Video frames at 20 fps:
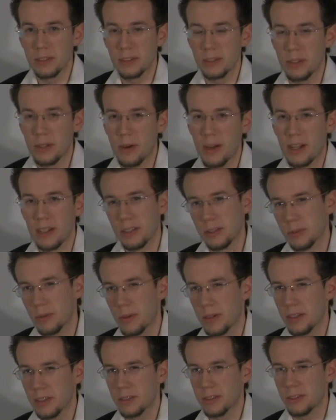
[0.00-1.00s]
so I just
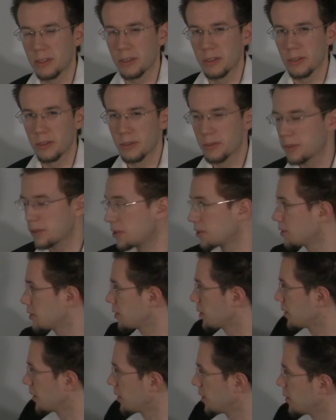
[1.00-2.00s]
wanted to first
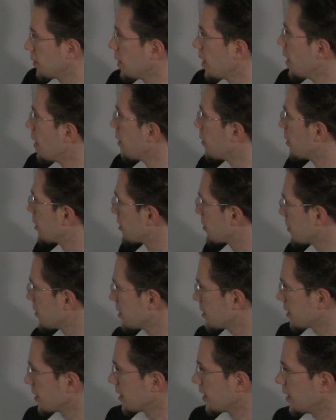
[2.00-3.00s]
show you which
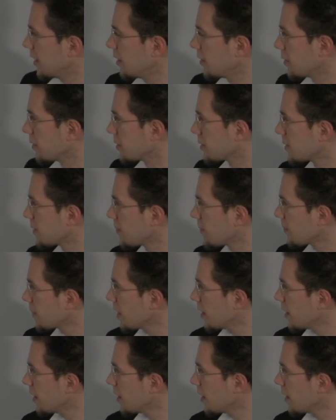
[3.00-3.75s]
ones you're going to use.